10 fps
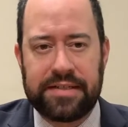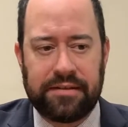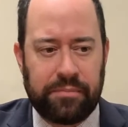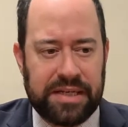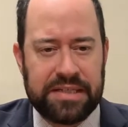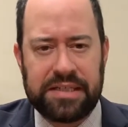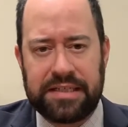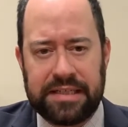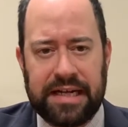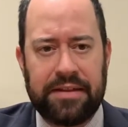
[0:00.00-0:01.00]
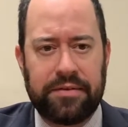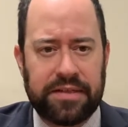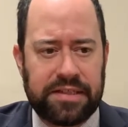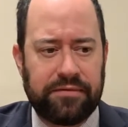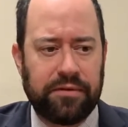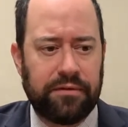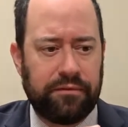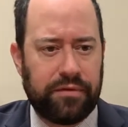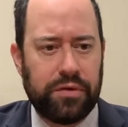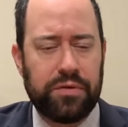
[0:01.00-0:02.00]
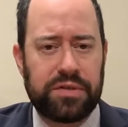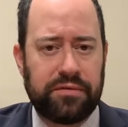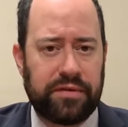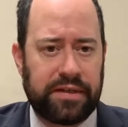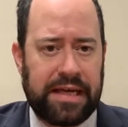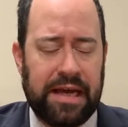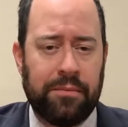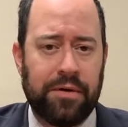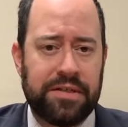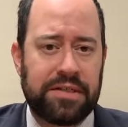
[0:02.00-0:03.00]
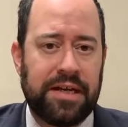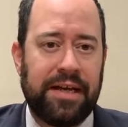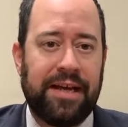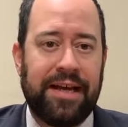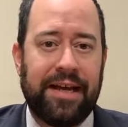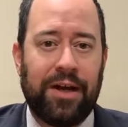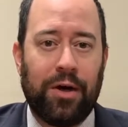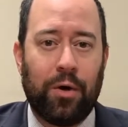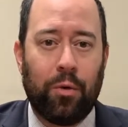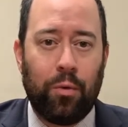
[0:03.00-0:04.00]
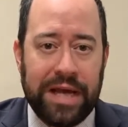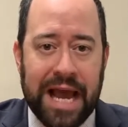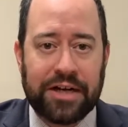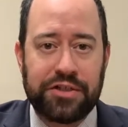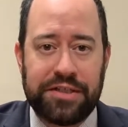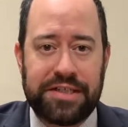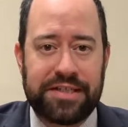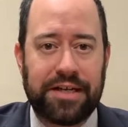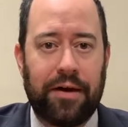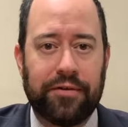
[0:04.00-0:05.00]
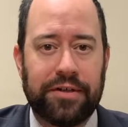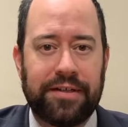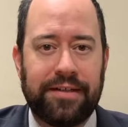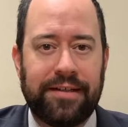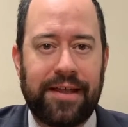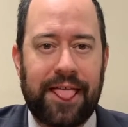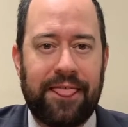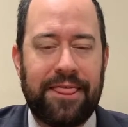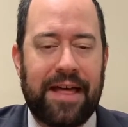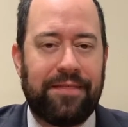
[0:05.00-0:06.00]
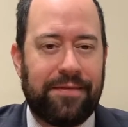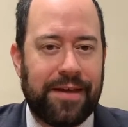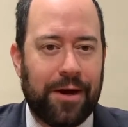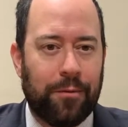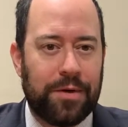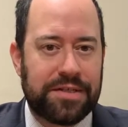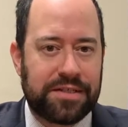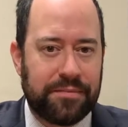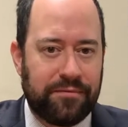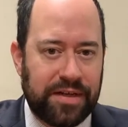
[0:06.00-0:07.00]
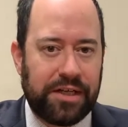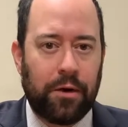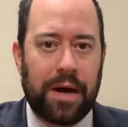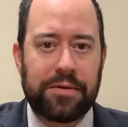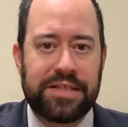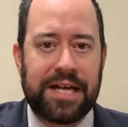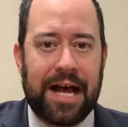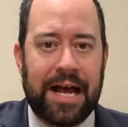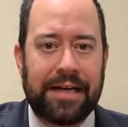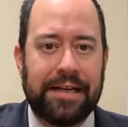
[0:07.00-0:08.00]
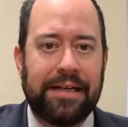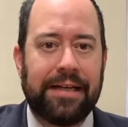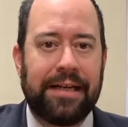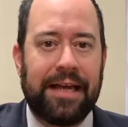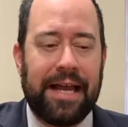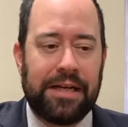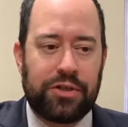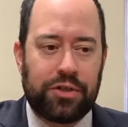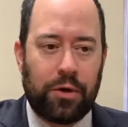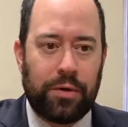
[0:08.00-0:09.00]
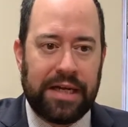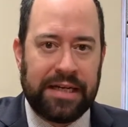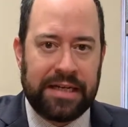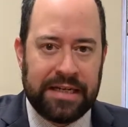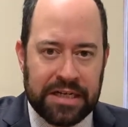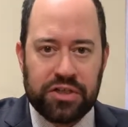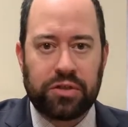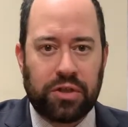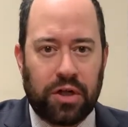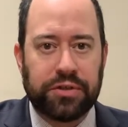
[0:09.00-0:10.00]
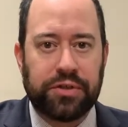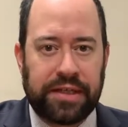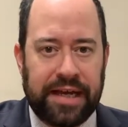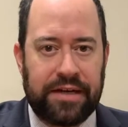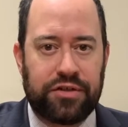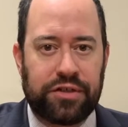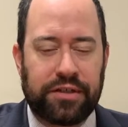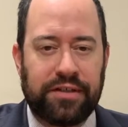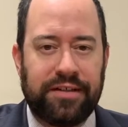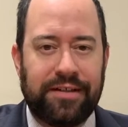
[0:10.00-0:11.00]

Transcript: and piecing together the different views of the cameras, we actually discovered that there was some video outside, and it showed an initial altercation,